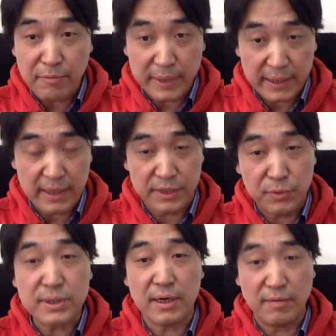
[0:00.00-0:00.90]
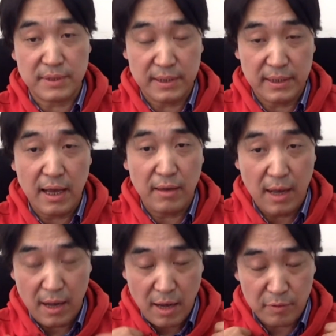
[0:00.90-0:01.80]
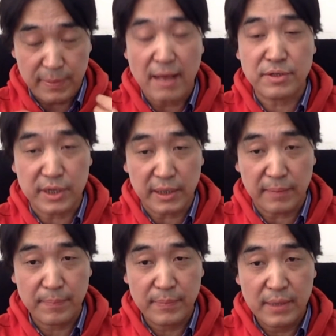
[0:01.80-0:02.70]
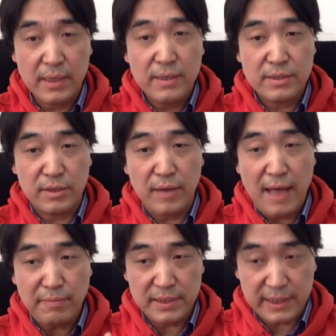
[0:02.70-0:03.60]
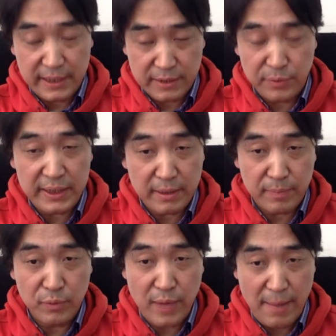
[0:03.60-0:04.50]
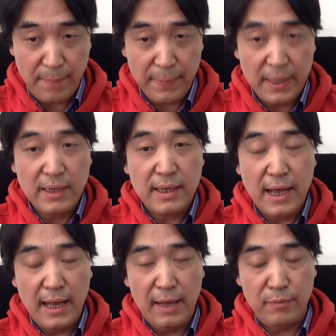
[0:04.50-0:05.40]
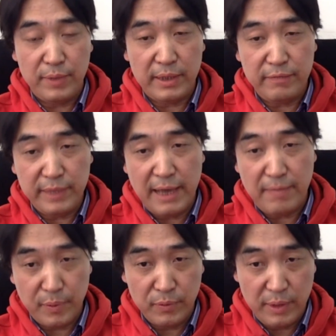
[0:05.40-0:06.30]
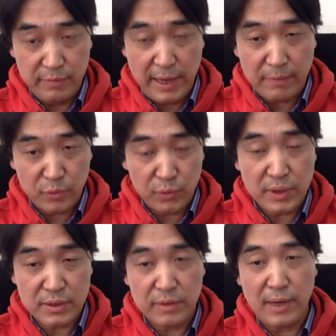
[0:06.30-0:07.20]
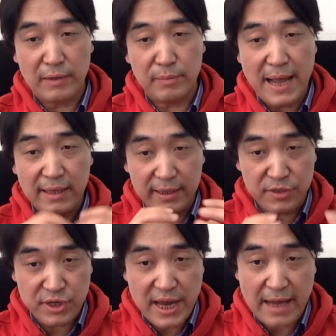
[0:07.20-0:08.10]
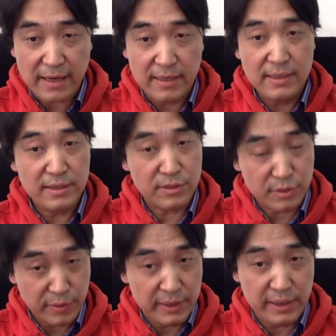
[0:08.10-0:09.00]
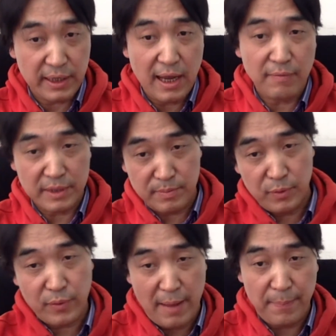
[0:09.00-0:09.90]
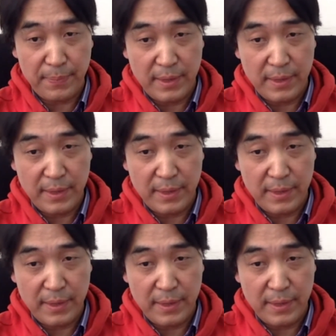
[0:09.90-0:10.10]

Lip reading: every user of our blockchain. So after they create the program, we have tools to automatically check the security of this program.